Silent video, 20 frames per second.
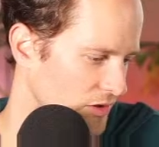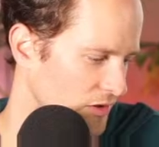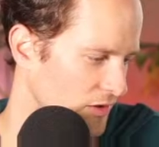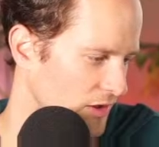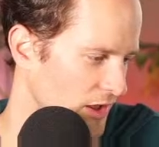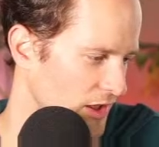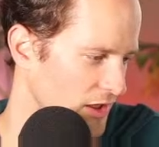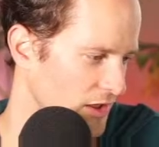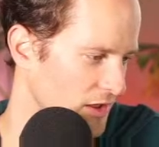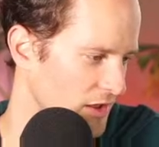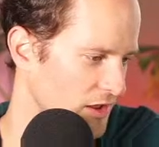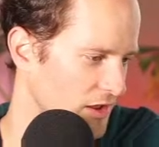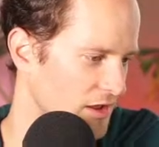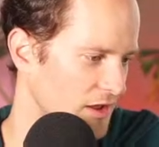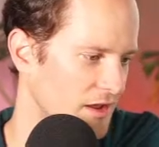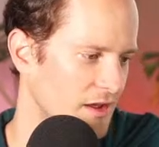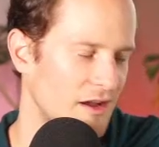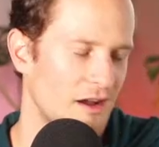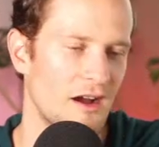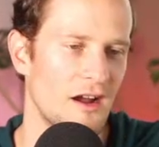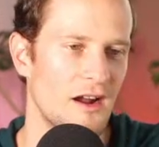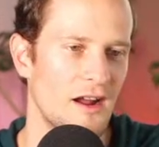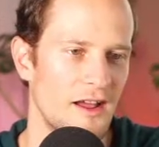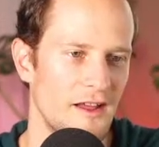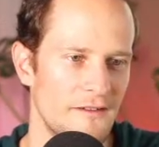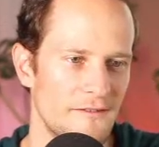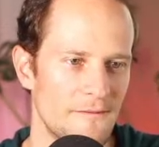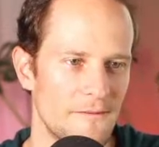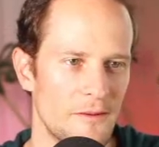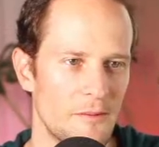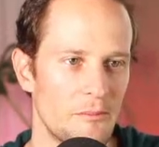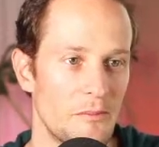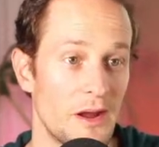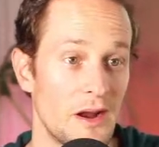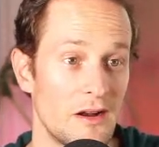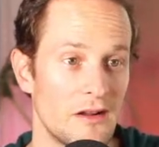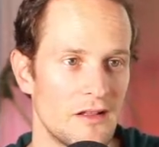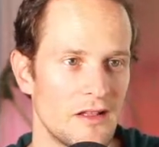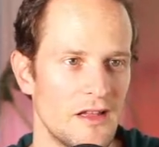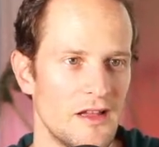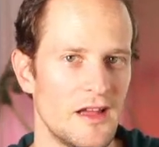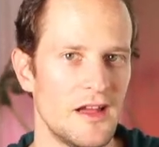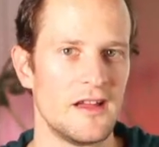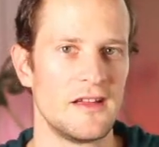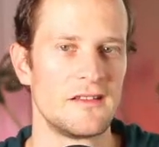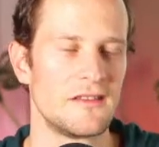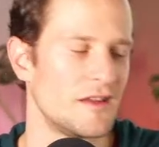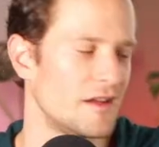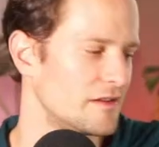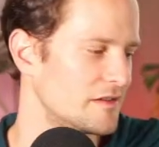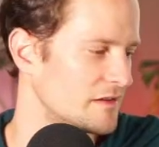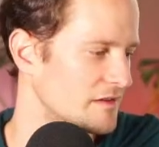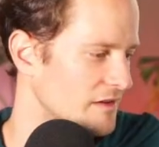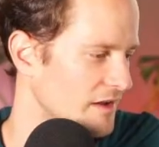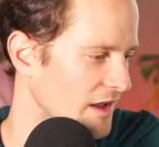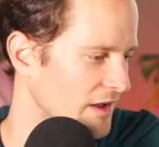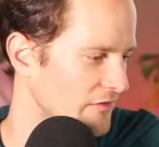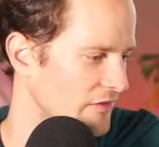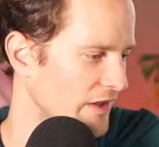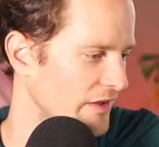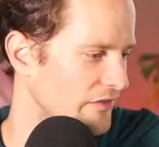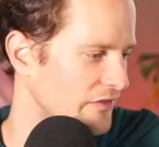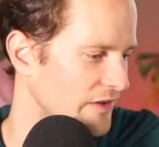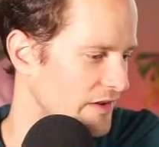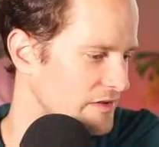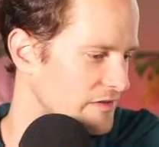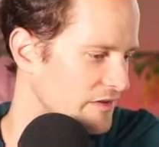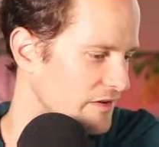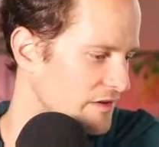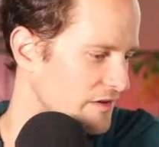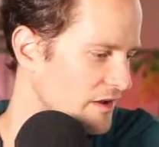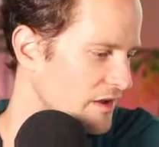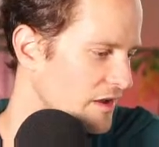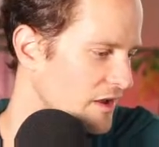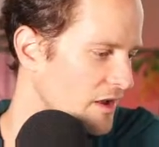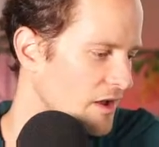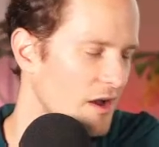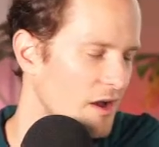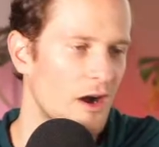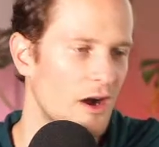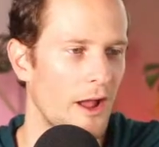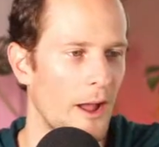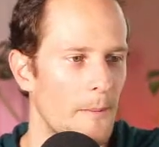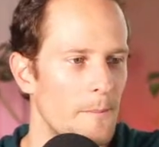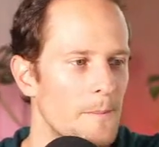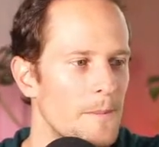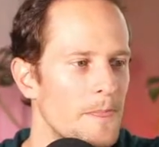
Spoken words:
hey, all right. Apparently I didn't have that centered. Okay.